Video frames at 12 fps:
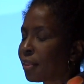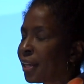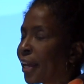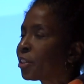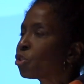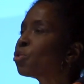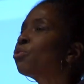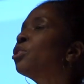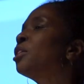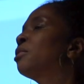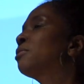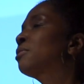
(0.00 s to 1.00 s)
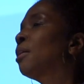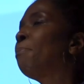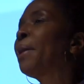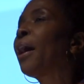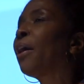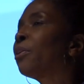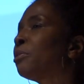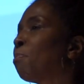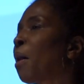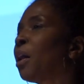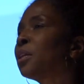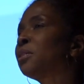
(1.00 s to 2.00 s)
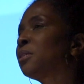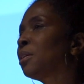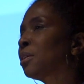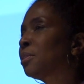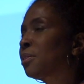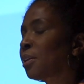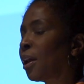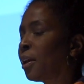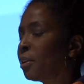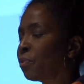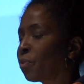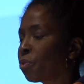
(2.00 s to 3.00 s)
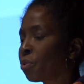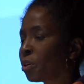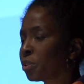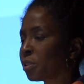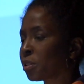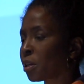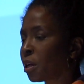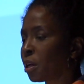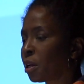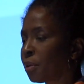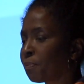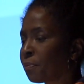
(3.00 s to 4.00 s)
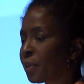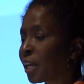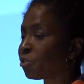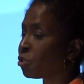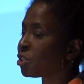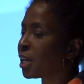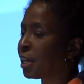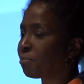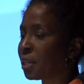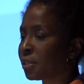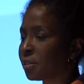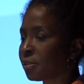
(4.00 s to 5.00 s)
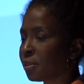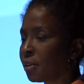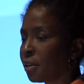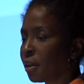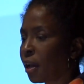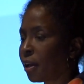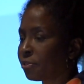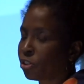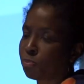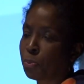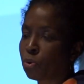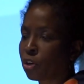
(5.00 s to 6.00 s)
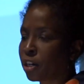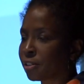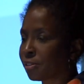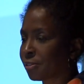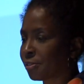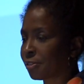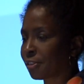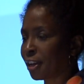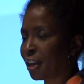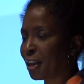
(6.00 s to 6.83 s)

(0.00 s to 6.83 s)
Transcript: the editorials about politics and, of course, entertainment, sports,